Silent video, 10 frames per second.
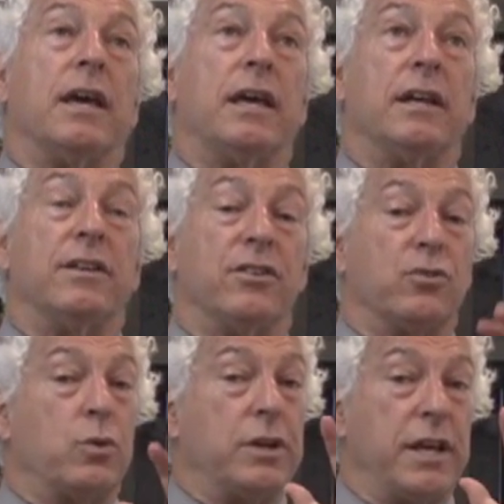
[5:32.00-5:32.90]
And in
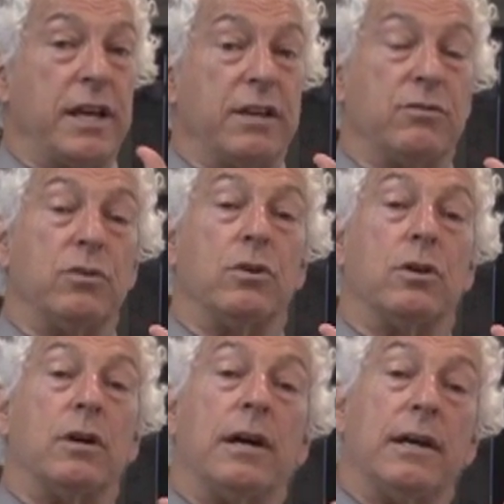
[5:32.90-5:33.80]
this one-hand
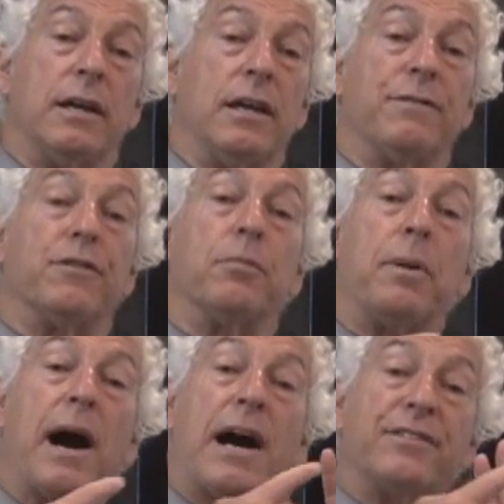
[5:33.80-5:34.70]
rule, if they're
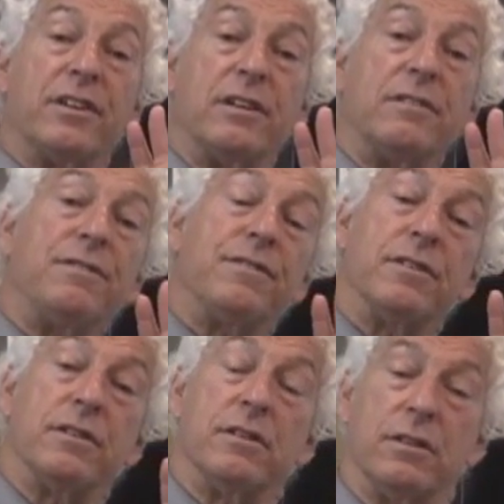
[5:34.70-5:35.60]
positive,
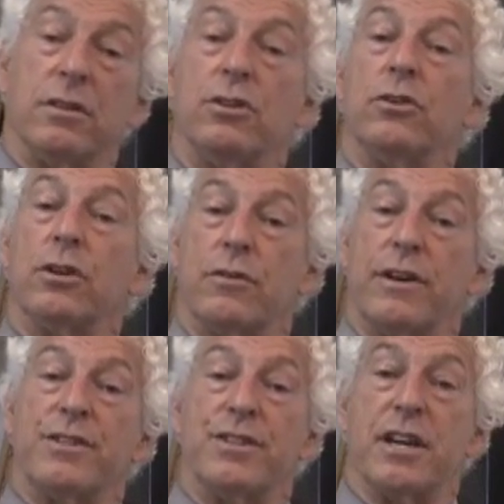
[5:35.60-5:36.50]
you're in
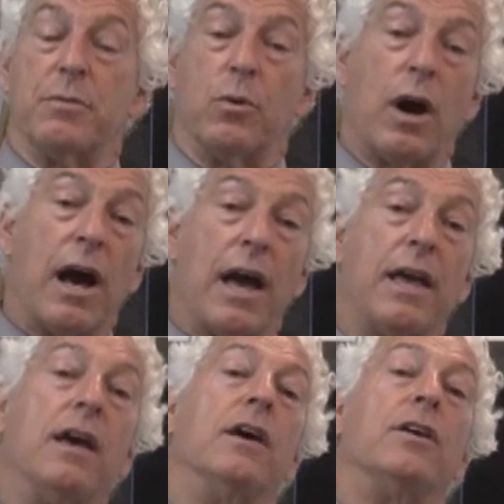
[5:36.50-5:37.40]
great shape.
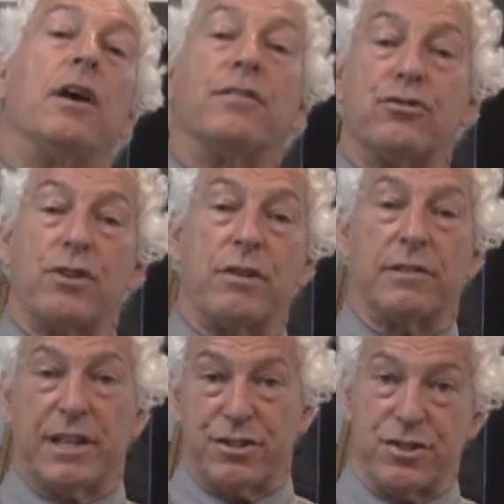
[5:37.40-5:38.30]
Why? You have a strained
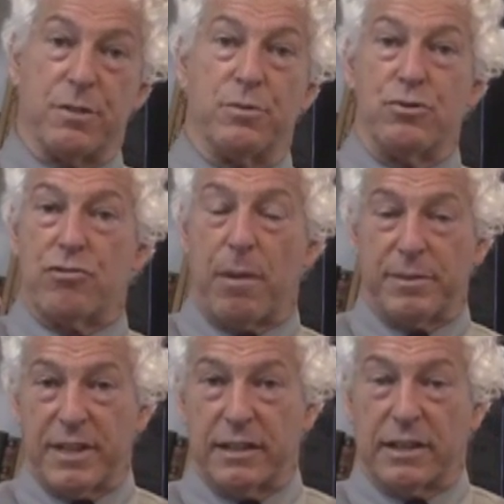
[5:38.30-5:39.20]
relationship. You drop
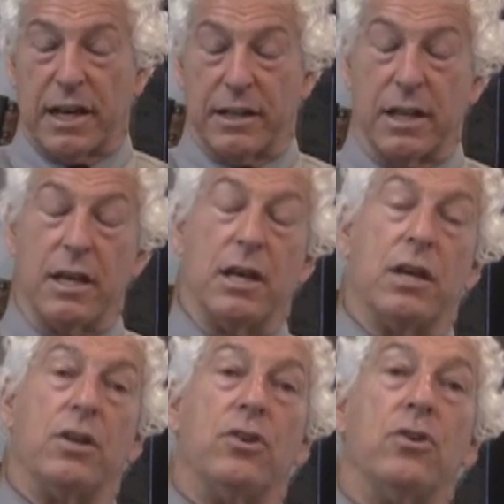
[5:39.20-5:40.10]
a deadline.
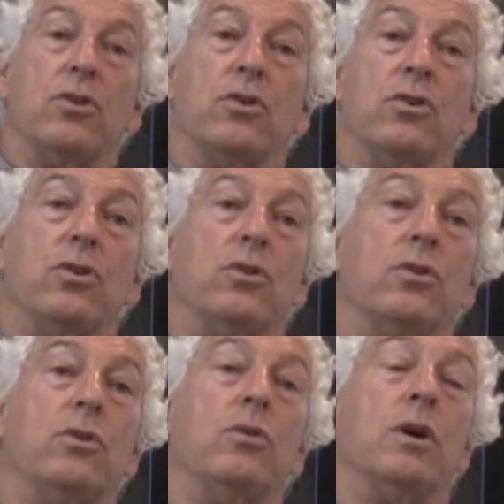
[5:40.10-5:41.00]

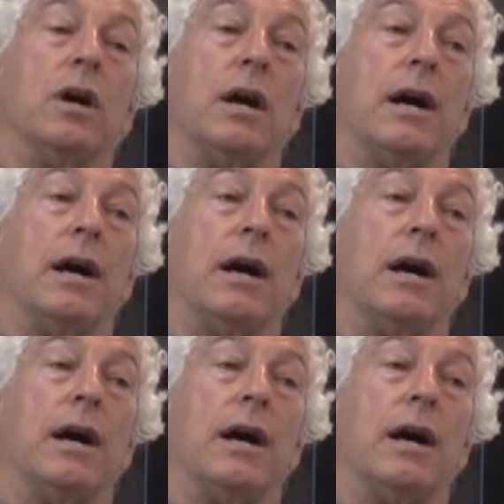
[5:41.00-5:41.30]
You